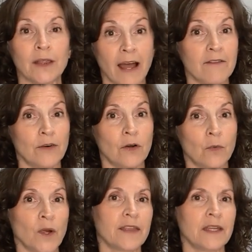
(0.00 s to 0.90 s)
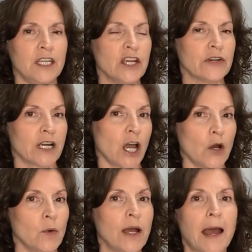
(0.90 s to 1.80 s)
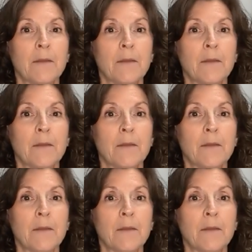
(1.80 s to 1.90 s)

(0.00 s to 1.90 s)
level with a year ago,